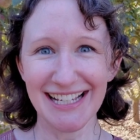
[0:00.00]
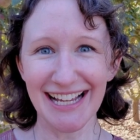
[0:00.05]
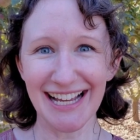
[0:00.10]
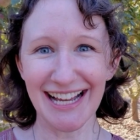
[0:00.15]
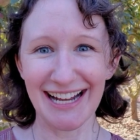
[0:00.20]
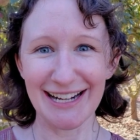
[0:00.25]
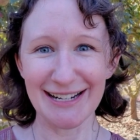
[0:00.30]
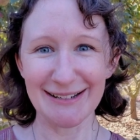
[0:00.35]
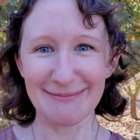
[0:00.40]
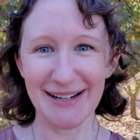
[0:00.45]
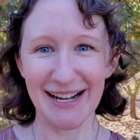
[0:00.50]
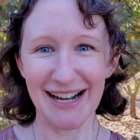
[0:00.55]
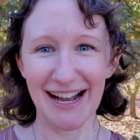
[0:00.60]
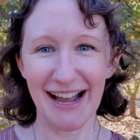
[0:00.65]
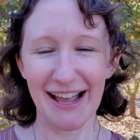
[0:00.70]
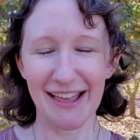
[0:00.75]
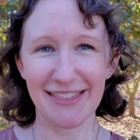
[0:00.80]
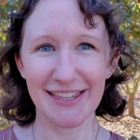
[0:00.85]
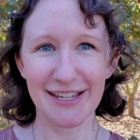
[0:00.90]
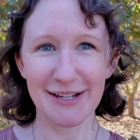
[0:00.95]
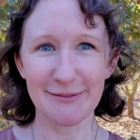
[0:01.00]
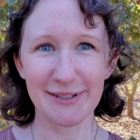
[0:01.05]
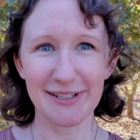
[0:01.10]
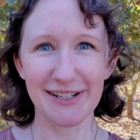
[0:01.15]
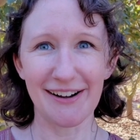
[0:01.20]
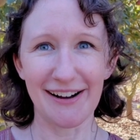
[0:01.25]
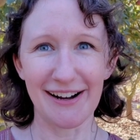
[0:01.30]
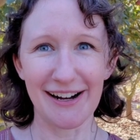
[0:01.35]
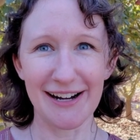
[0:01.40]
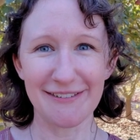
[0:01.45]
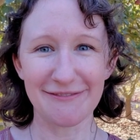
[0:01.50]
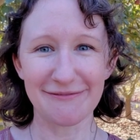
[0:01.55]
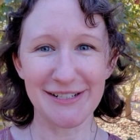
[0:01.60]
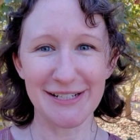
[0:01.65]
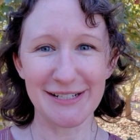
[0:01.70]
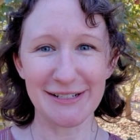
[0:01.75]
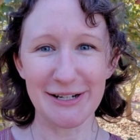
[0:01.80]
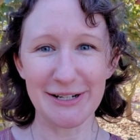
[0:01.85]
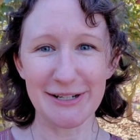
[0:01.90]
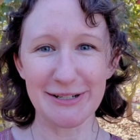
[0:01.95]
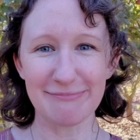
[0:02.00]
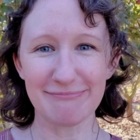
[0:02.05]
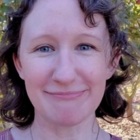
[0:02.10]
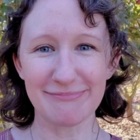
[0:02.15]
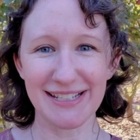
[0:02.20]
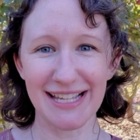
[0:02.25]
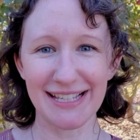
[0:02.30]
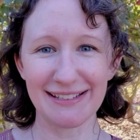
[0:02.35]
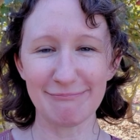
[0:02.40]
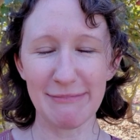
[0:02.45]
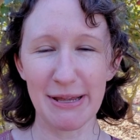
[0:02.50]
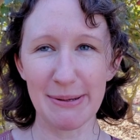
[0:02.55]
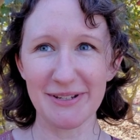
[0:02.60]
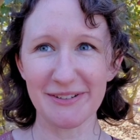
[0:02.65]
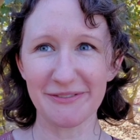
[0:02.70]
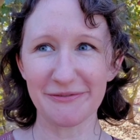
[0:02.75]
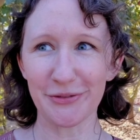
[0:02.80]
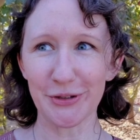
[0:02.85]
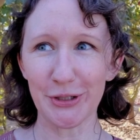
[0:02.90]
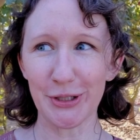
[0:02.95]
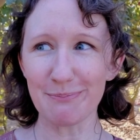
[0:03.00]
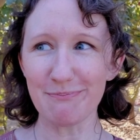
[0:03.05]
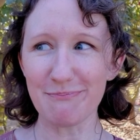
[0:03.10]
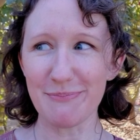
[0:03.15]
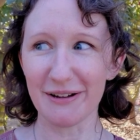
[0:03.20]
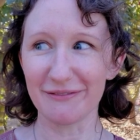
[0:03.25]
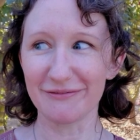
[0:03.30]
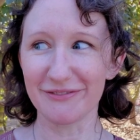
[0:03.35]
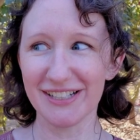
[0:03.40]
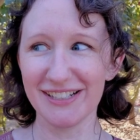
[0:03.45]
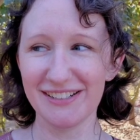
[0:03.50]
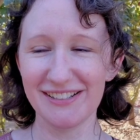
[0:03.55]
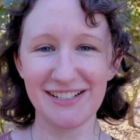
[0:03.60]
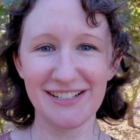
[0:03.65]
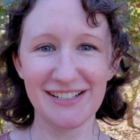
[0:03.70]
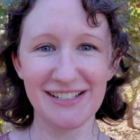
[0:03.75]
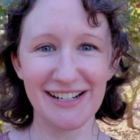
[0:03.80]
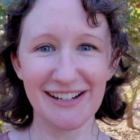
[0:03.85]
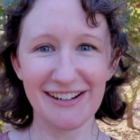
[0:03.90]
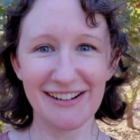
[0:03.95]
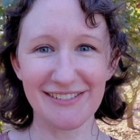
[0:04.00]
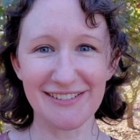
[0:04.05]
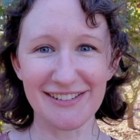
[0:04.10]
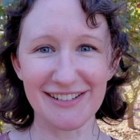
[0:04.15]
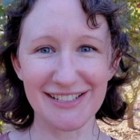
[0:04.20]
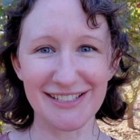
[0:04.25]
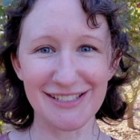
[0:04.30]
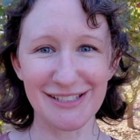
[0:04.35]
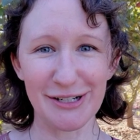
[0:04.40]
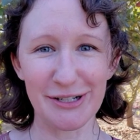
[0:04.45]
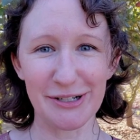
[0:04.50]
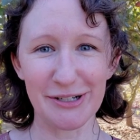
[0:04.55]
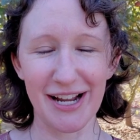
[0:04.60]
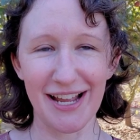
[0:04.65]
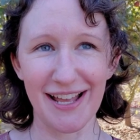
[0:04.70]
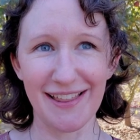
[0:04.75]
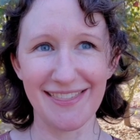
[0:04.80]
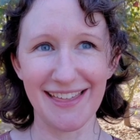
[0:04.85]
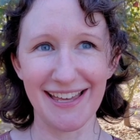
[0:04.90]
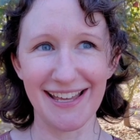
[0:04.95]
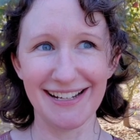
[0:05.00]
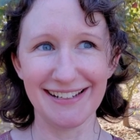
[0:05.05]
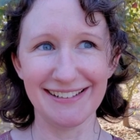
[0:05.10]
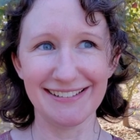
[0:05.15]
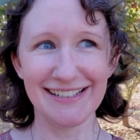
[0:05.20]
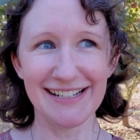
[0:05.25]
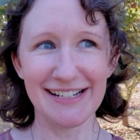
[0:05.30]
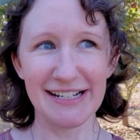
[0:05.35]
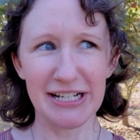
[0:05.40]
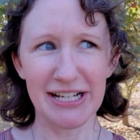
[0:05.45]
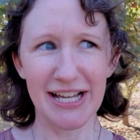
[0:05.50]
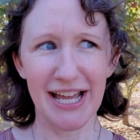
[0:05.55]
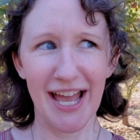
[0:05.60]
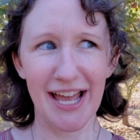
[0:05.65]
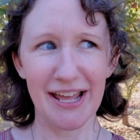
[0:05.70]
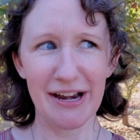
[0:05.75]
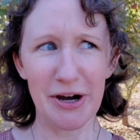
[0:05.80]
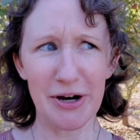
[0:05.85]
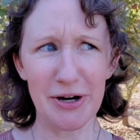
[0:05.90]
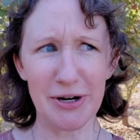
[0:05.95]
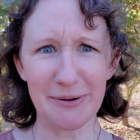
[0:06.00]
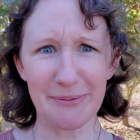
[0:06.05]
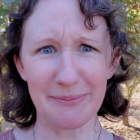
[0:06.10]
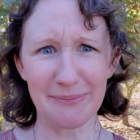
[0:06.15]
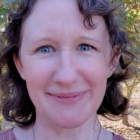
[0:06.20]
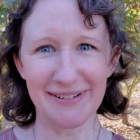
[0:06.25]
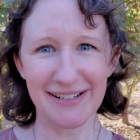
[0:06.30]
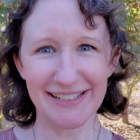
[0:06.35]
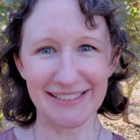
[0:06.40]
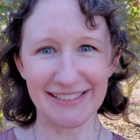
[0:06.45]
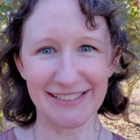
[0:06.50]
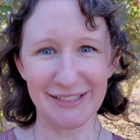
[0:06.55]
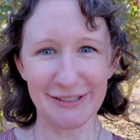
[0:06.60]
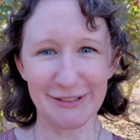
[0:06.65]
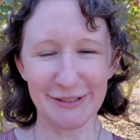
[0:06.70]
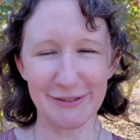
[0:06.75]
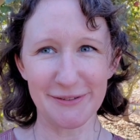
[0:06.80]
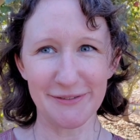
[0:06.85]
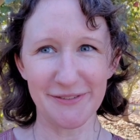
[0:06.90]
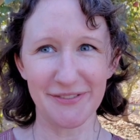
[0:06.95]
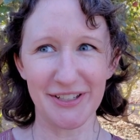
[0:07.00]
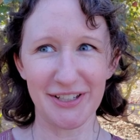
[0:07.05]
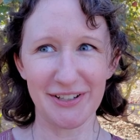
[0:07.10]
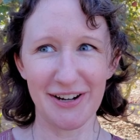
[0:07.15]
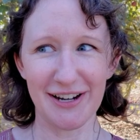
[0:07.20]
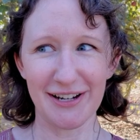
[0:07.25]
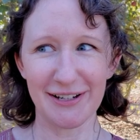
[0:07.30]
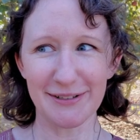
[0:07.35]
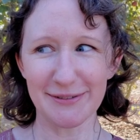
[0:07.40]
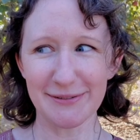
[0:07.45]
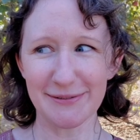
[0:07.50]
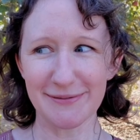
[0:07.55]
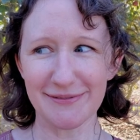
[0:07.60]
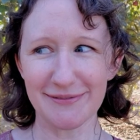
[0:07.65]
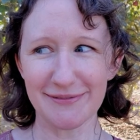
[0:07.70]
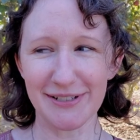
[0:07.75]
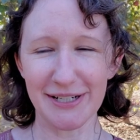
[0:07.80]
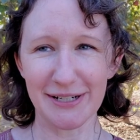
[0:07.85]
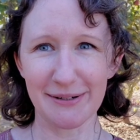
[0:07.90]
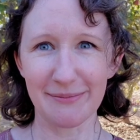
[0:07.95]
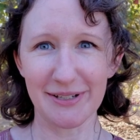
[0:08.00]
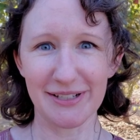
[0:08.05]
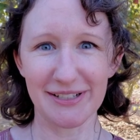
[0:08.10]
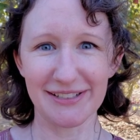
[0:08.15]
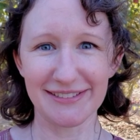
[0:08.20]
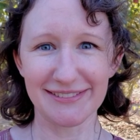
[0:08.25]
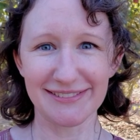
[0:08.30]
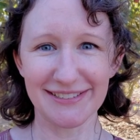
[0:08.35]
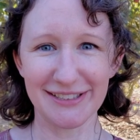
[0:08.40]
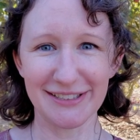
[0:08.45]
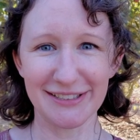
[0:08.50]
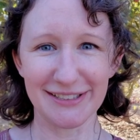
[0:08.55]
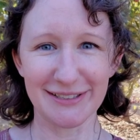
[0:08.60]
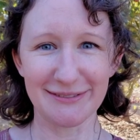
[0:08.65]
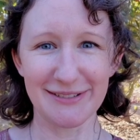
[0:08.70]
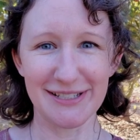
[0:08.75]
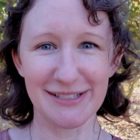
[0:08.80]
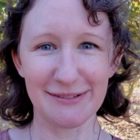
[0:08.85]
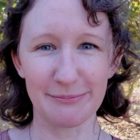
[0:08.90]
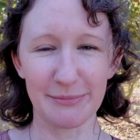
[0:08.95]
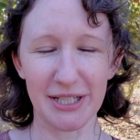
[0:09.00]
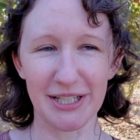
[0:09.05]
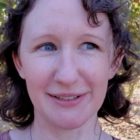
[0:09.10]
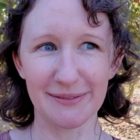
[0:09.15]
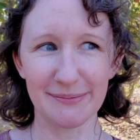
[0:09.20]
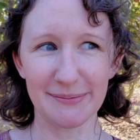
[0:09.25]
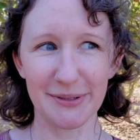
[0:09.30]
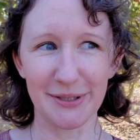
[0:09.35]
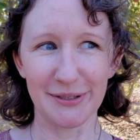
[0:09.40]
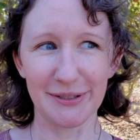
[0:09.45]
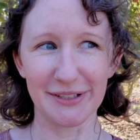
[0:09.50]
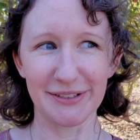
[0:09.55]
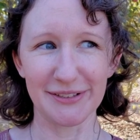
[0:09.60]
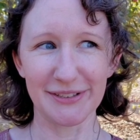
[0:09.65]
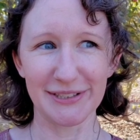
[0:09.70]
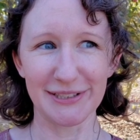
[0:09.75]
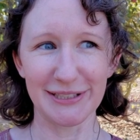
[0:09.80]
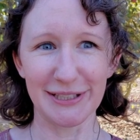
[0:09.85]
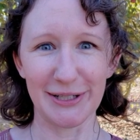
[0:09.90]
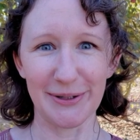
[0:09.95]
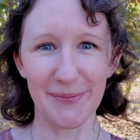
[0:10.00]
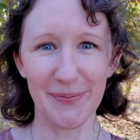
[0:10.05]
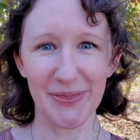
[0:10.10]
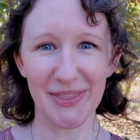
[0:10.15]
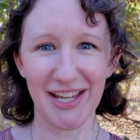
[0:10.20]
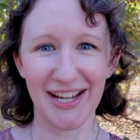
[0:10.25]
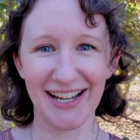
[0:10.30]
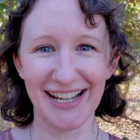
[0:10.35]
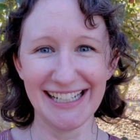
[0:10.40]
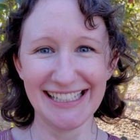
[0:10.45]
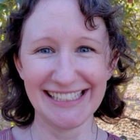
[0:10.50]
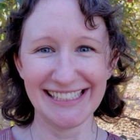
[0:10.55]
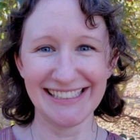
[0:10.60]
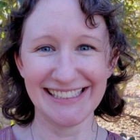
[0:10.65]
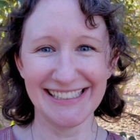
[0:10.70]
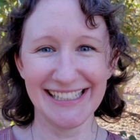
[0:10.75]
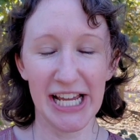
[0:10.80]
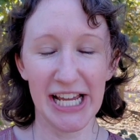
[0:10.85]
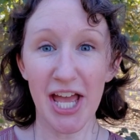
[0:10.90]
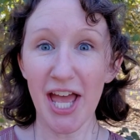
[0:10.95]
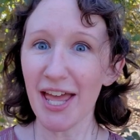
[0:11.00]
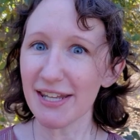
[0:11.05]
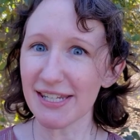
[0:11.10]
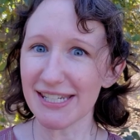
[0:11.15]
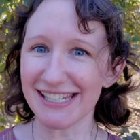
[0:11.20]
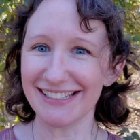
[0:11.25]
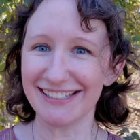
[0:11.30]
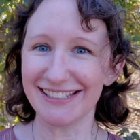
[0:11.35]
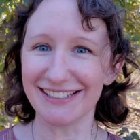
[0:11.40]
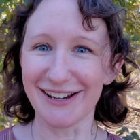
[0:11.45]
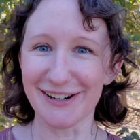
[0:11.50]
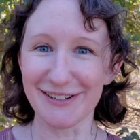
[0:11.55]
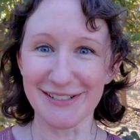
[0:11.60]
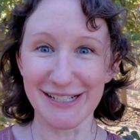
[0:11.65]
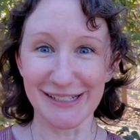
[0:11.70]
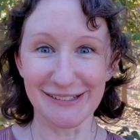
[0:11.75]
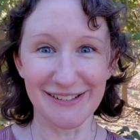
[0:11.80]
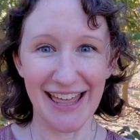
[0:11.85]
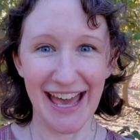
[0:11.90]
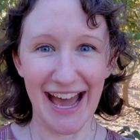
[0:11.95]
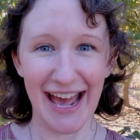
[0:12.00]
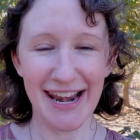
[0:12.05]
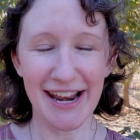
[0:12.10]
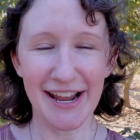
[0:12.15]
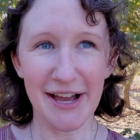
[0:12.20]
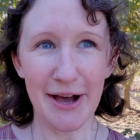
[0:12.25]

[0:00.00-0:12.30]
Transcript: I think we're off to go get maybe a fall beverage or so and then head home to figure out what I'm gonna cook with my produce. So I need to go do that.